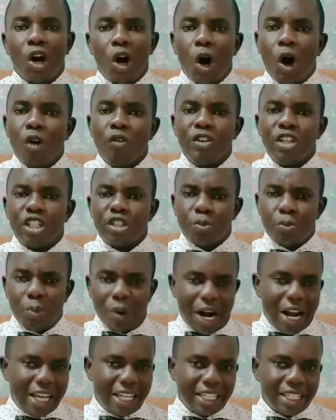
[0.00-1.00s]
of his
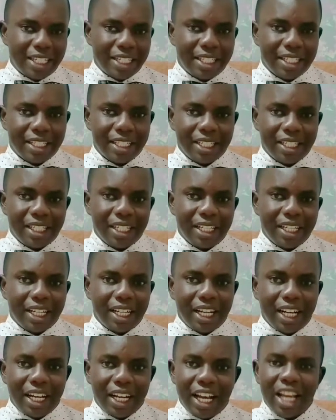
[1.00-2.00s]
prize,
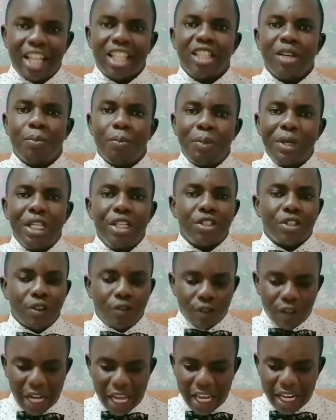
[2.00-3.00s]
get the piece of
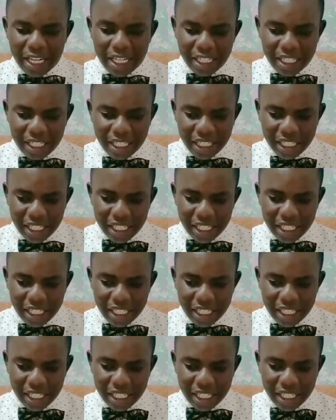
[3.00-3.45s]
land